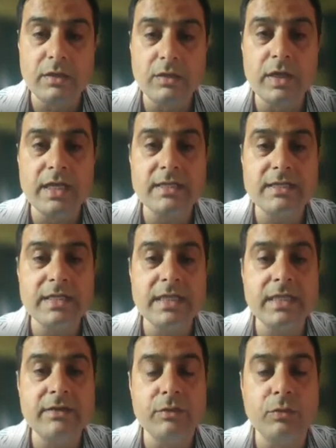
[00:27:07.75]
you can
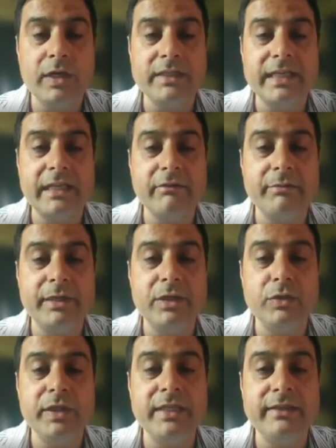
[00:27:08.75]
see what they have been
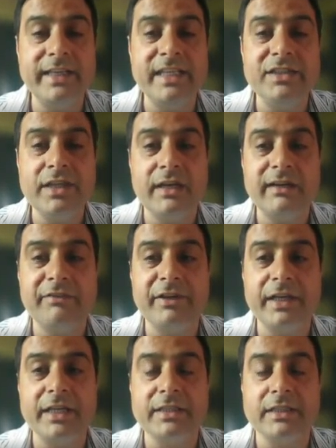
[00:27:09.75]
doing: green
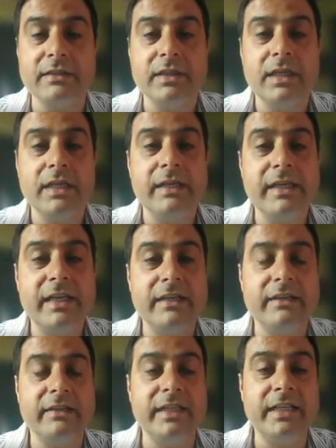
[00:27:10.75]
gentrification,
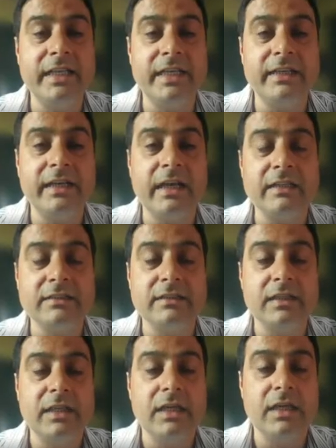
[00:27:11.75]
creating green areas
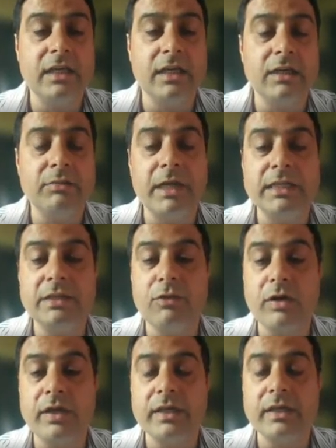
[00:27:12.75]
by the
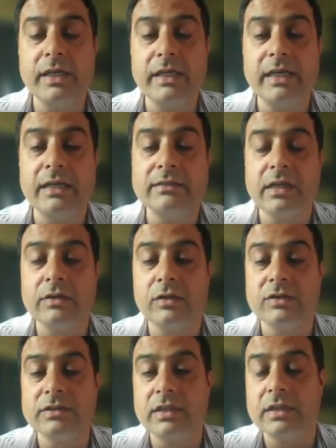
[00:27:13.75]
walking areas
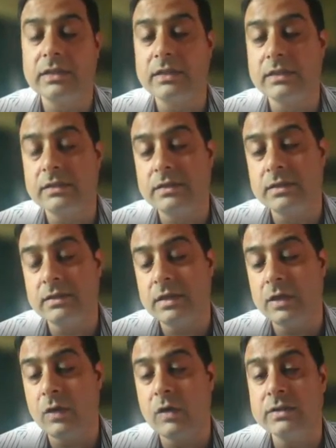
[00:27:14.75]
across the
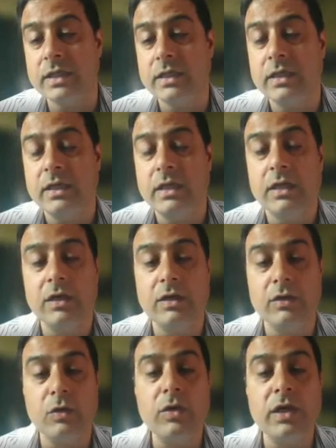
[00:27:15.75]
along the
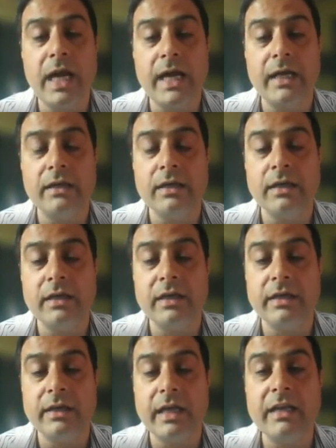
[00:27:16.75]

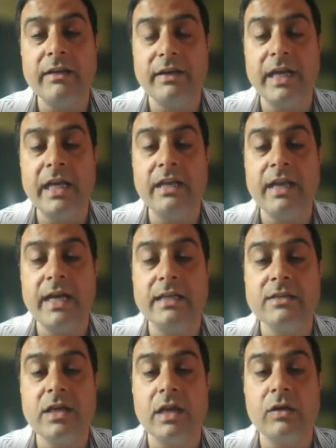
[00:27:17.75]
rail
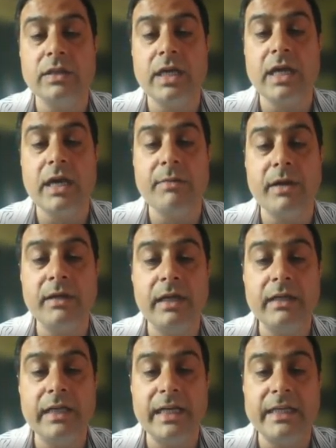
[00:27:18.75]
lines, along the
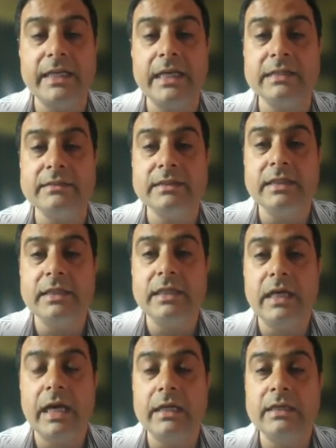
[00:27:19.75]
abandoned areas,
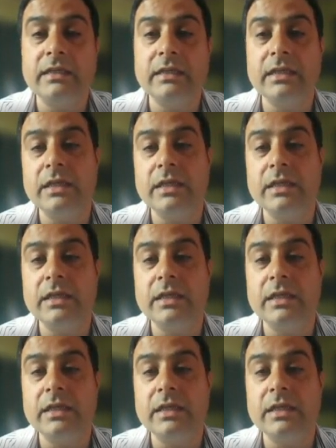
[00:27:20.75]
and